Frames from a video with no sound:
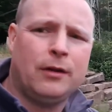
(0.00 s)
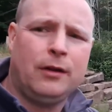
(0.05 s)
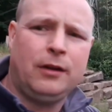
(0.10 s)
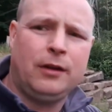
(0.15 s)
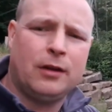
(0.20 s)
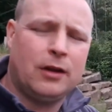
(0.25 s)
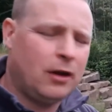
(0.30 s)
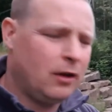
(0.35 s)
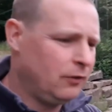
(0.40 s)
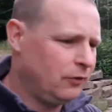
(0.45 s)
you
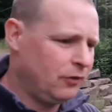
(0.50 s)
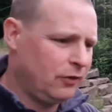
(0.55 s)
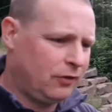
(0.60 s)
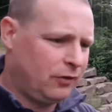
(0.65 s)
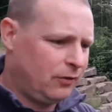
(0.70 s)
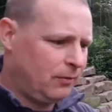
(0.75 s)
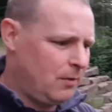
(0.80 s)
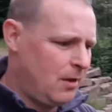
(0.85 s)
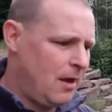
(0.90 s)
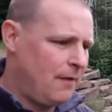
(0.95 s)
know,
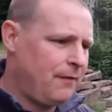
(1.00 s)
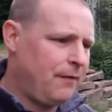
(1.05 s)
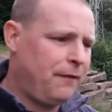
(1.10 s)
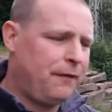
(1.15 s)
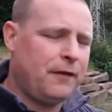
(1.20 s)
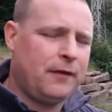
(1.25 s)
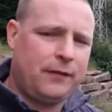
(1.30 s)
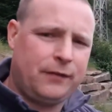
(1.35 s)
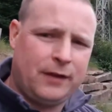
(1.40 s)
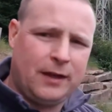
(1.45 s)
just every
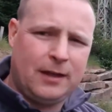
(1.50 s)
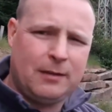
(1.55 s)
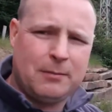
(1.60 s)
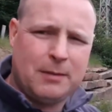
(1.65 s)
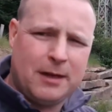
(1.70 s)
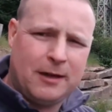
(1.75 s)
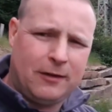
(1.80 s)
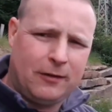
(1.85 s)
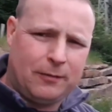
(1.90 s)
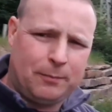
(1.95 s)
15
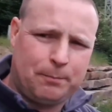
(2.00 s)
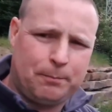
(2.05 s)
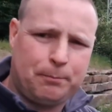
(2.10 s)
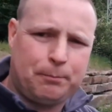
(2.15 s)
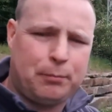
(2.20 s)
minutes